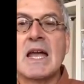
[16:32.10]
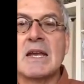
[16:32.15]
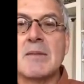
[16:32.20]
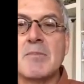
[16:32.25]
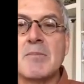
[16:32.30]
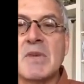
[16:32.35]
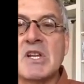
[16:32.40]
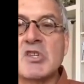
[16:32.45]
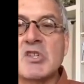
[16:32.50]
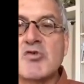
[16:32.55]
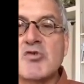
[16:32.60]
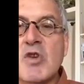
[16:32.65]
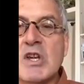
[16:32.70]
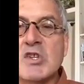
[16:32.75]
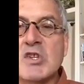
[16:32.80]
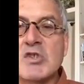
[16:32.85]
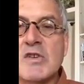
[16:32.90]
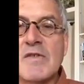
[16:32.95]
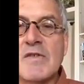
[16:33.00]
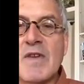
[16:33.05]
and
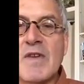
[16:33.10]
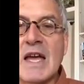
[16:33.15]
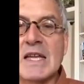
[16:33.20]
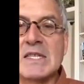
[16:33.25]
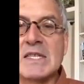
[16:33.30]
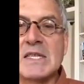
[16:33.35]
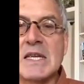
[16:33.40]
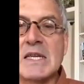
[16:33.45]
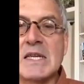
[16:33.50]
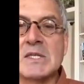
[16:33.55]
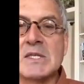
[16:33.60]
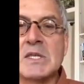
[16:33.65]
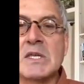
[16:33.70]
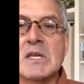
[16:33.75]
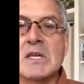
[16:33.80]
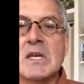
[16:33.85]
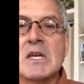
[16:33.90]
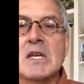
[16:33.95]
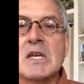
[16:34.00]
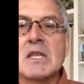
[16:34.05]
administration of vaccines,
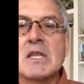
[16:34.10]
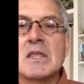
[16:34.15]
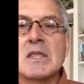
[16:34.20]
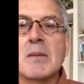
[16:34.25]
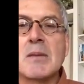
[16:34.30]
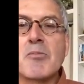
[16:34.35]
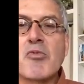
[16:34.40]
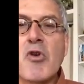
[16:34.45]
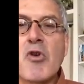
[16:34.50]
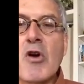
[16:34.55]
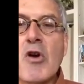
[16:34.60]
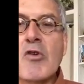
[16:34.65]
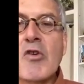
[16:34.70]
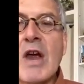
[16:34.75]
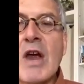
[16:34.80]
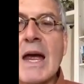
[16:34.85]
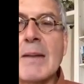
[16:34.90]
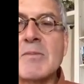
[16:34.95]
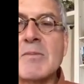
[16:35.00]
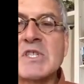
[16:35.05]
the
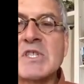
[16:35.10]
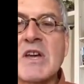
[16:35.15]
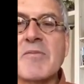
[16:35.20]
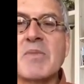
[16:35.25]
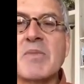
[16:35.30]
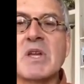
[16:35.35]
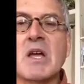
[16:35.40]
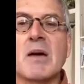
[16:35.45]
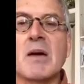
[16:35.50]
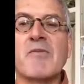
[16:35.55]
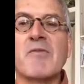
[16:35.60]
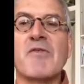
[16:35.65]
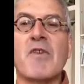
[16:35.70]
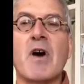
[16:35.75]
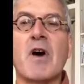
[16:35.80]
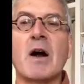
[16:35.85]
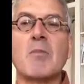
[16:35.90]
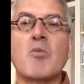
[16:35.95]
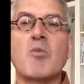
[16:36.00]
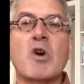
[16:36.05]
programs have become
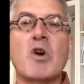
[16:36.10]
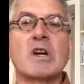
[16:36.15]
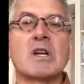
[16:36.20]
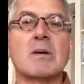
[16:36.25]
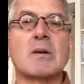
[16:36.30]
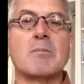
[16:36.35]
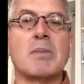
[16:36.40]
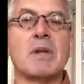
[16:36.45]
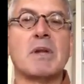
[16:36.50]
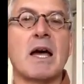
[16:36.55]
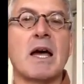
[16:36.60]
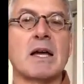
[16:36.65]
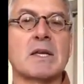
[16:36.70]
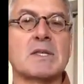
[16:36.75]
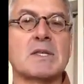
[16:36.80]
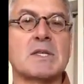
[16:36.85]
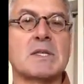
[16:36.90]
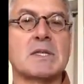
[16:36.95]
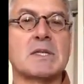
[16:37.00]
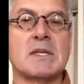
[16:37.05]
far more
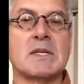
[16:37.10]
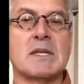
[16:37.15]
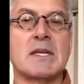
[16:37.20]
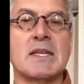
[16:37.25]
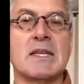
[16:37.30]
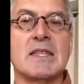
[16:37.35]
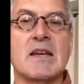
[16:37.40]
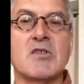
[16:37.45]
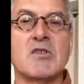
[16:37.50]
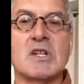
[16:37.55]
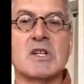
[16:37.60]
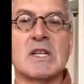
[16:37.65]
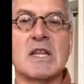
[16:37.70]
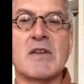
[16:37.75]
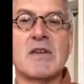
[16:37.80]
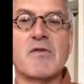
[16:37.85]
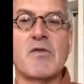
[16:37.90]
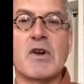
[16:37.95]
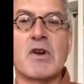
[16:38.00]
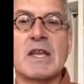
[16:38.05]
complex in their
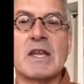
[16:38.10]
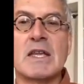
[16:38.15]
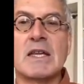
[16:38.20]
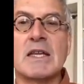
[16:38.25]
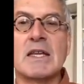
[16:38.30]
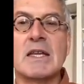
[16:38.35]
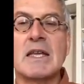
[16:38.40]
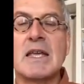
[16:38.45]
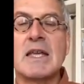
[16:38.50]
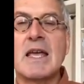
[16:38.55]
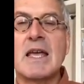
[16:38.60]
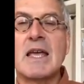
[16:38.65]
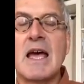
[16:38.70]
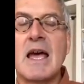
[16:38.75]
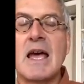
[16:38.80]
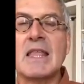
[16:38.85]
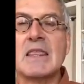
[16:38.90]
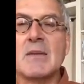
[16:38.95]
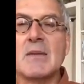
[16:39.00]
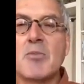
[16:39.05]
delivery
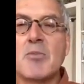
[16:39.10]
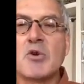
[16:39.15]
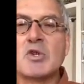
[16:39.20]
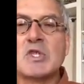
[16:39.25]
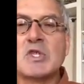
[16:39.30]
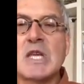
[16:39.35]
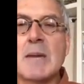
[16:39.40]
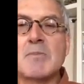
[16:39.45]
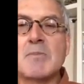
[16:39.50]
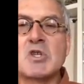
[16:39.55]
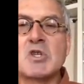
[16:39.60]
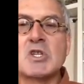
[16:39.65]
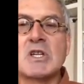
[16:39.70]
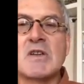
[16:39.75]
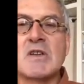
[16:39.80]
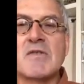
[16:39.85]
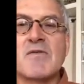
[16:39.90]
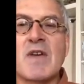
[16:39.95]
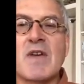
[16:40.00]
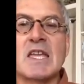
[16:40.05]
and the
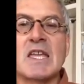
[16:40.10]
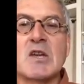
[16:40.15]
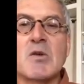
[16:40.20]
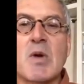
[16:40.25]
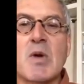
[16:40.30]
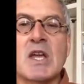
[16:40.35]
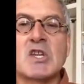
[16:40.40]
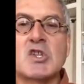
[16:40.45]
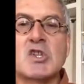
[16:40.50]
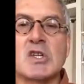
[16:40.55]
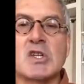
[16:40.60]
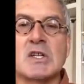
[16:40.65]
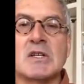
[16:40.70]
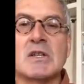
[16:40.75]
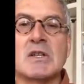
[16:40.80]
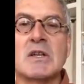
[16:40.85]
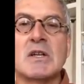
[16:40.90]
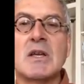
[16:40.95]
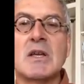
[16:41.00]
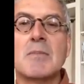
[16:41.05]
perception and
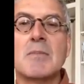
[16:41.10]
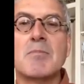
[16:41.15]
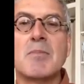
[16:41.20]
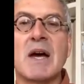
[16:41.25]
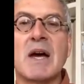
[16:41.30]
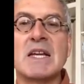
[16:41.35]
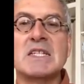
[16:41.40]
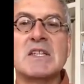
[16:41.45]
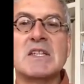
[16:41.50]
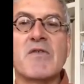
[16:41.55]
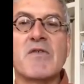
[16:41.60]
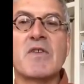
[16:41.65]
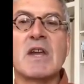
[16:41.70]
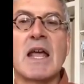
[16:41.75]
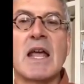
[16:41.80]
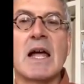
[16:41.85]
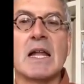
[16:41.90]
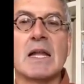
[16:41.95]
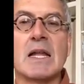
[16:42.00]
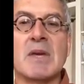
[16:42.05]
valuation by
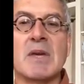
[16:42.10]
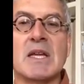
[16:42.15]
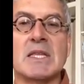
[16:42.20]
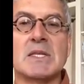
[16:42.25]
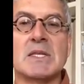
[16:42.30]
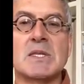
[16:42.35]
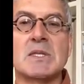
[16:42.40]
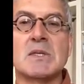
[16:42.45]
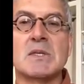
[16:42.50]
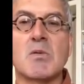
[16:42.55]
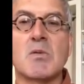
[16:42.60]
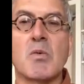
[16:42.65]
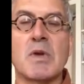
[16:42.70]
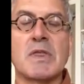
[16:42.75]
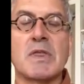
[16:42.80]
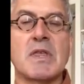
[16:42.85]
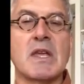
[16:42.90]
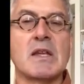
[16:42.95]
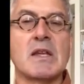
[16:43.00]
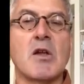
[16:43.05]
different elements
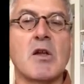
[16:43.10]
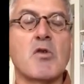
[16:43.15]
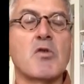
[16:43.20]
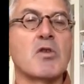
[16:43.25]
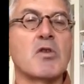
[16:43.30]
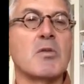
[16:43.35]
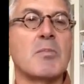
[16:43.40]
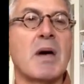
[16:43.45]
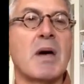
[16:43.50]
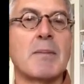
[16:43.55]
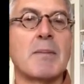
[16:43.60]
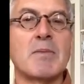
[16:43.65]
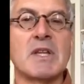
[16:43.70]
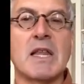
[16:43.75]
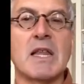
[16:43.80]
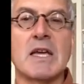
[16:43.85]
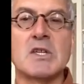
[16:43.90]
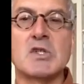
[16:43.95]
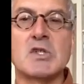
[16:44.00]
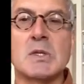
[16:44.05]
within local
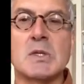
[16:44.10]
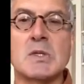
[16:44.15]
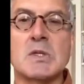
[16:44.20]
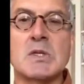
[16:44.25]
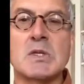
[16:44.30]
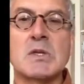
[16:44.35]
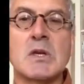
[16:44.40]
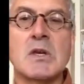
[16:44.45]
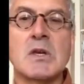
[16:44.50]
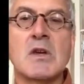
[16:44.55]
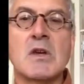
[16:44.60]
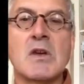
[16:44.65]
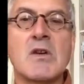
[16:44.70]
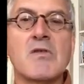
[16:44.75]
populations.